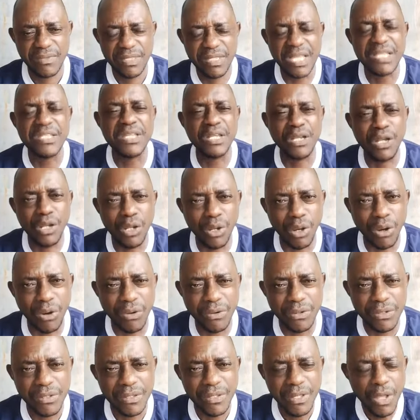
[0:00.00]
There's a
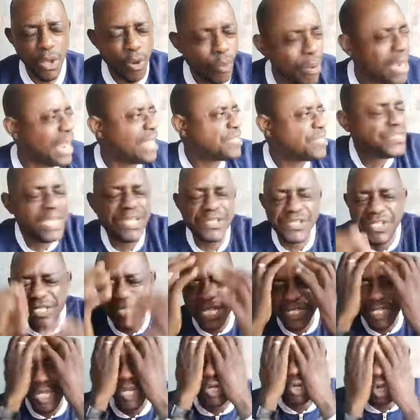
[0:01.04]
law. When I see
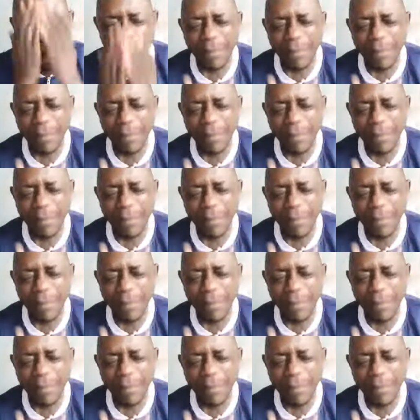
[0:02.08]
citizens